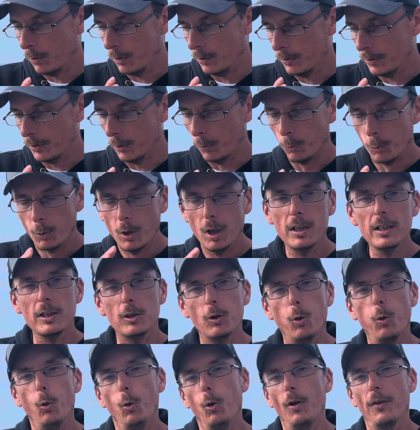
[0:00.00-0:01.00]
really
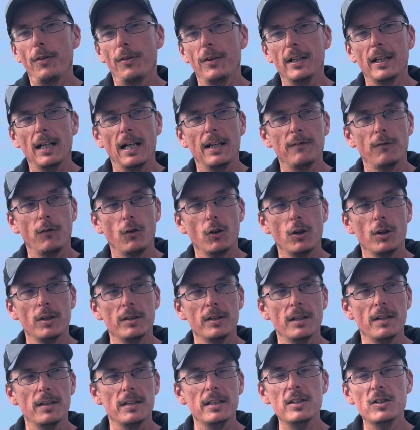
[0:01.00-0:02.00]
cool thing I've
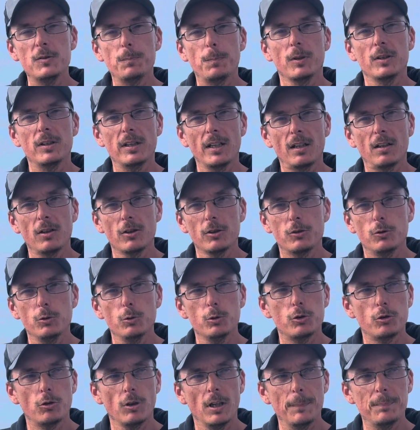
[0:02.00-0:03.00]
learned in these particular
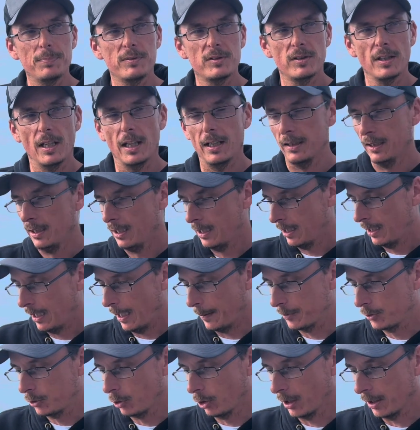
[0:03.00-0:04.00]
2 trips that
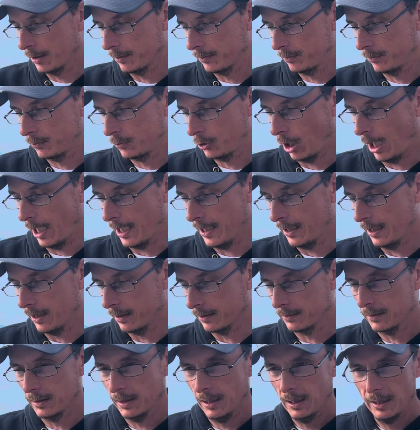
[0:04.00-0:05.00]
I'm sort of trying
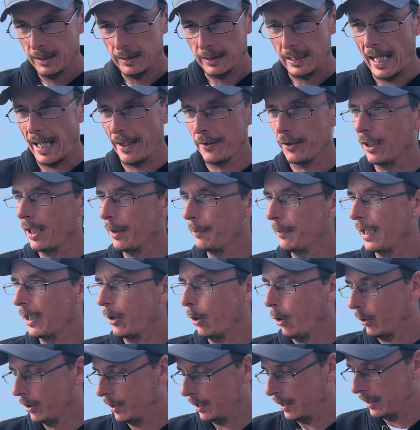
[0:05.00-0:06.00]
to gather on my
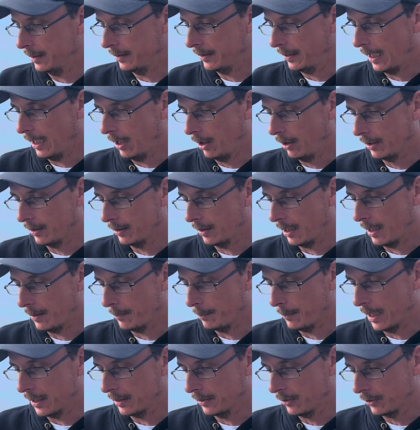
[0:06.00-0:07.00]
own intel
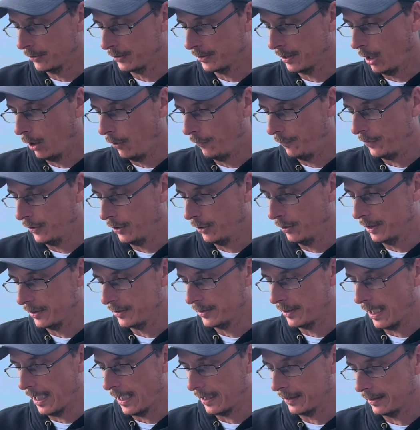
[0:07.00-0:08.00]
and mental self here,
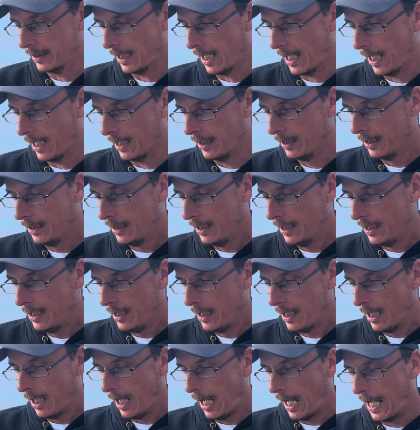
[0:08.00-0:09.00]
is that
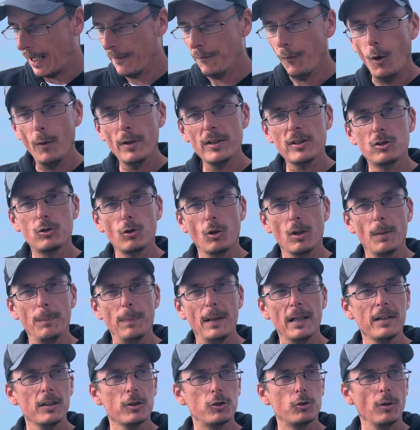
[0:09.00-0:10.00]
I've always sort of
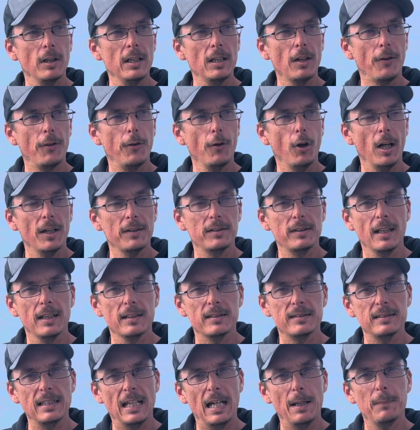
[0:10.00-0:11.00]
been the train of thought
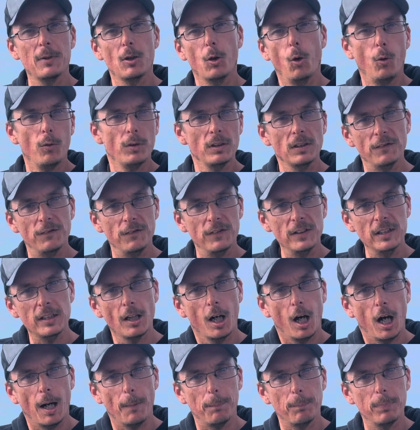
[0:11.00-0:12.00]
that salmon only feed
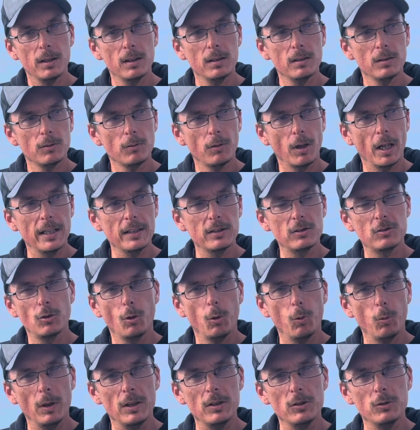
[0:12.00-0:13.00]
up, right?
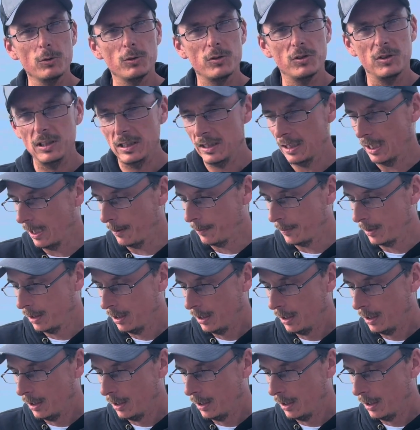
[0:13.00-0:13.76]
So when you see them,